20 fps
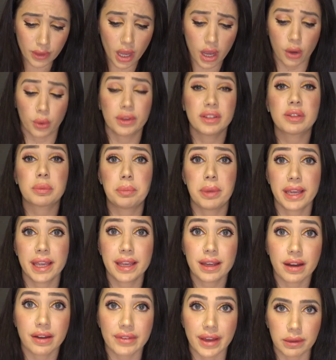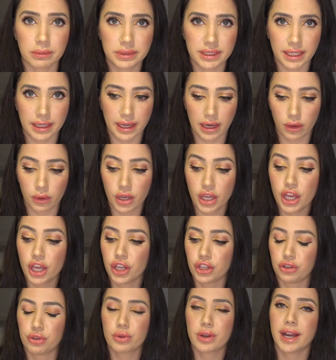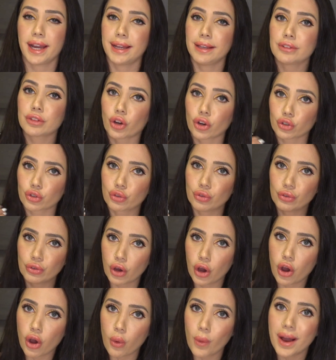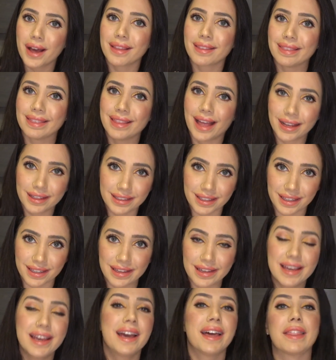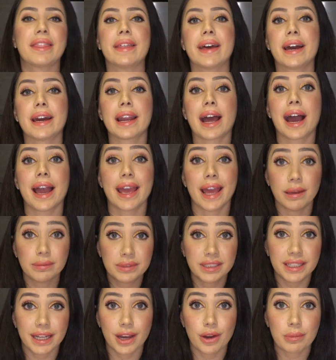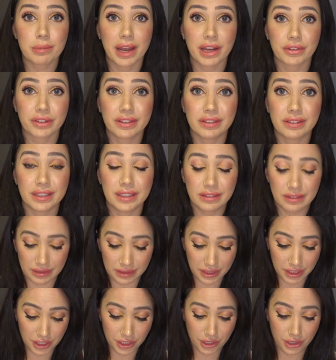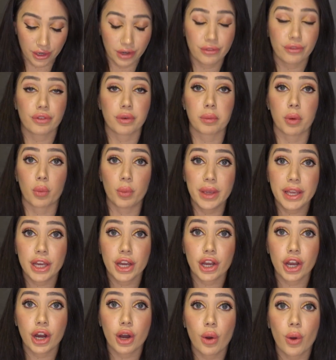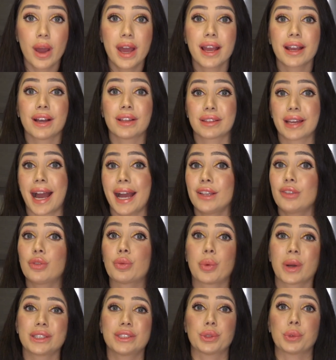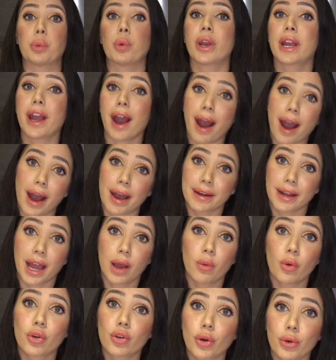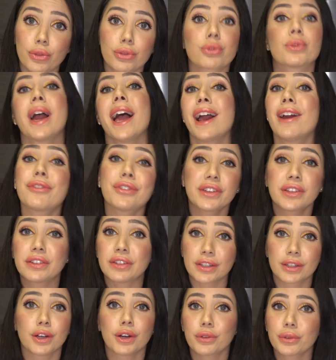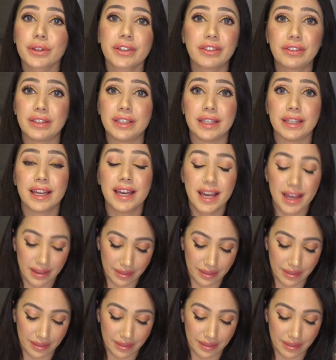Oh, speaking of emptying out, you guys are so lucky that I emptied out my receipts in here from a week ago, because I swear to God, I will go through every single receipt